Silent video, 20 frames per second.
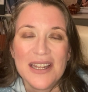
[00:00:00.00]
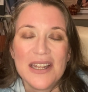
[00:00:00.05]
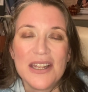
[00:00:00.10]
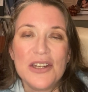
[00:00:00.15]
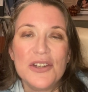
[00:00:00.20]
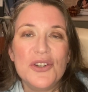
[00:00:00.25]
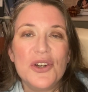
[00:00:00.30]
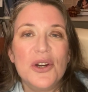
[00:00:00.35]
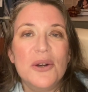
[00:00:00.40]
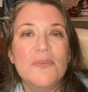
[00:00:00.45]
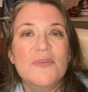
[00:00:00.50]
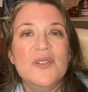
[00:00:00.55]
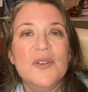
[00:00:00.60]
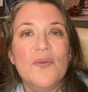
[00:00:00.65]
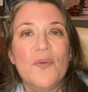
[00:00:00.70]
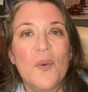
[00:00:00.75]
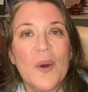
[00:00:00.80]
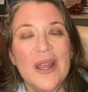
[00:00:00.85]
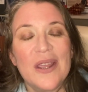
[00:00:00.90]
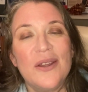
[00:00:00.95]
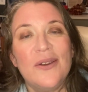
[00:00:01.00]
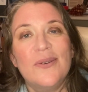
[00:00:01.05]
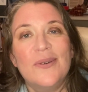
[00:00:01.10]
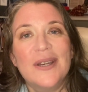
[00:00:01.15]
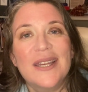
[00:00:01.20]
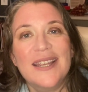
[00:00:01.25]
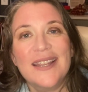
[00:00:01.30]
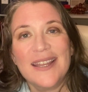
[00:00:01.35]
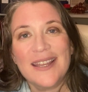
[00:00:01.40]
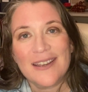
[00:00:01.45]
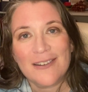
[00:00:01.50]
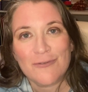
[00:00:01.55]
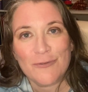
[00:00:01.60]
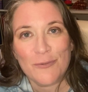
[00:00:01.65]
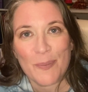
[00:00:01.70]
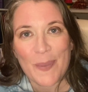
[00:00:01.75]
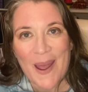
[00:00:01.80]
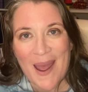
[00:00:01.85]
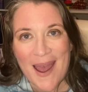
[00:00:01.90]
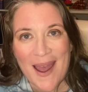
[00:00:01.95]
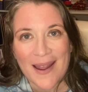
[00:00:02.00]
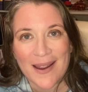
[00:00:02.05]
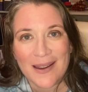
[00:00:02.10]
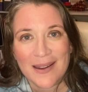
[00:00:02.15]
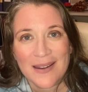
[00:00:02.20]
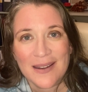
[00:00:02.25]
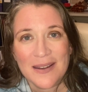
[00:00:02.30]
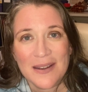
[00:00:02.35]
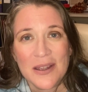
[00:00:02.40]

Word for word: in terms of what you can give back.